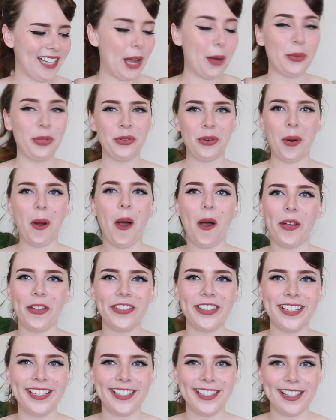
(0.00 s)
I would throw
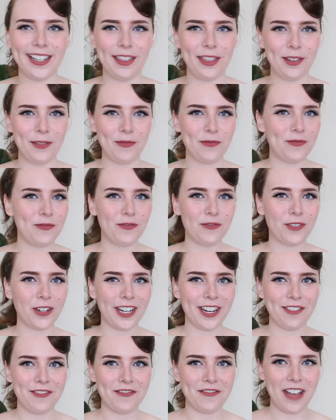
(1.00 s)
all these in the
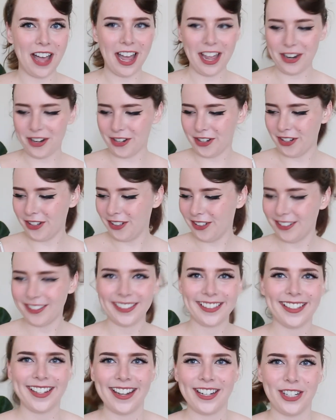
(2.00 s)
freaking fire
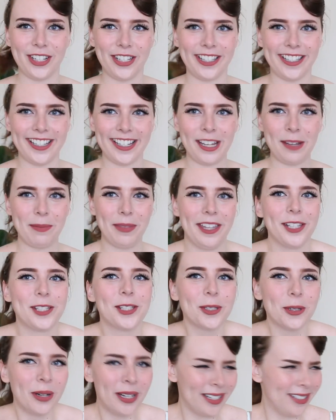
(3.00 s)
just to keep
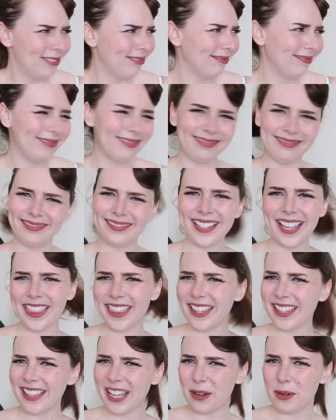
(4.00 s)
this one.
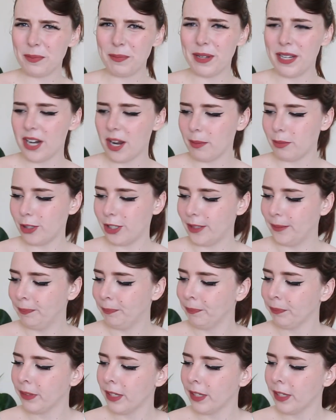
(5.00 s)
Not that that would be an option